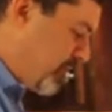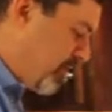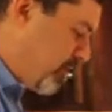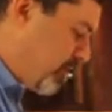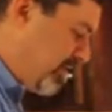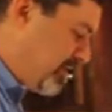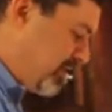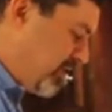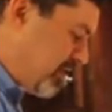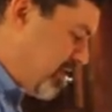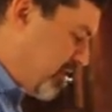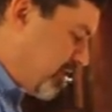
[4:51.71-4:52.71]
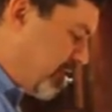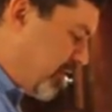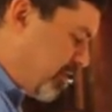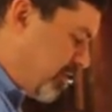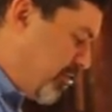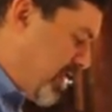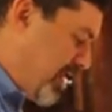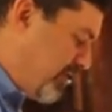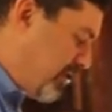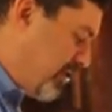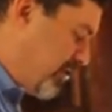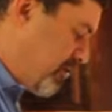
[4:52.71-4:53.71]
grease and the butter that we have
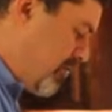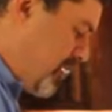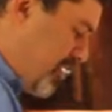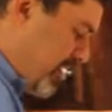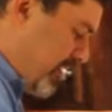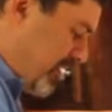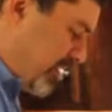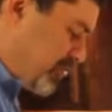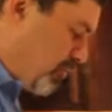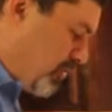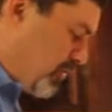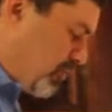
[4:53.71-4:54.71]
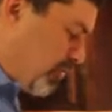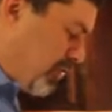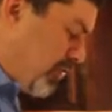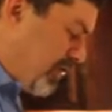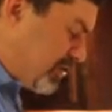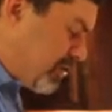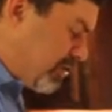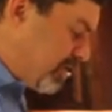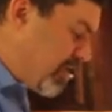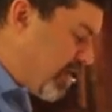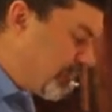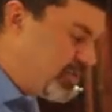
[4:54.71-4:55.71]
in here, and that's that's going
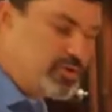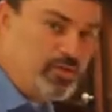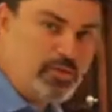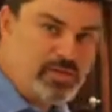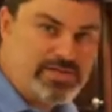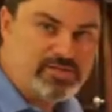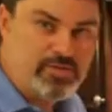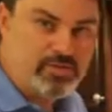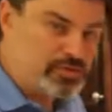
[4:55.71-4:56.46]
to help it to release those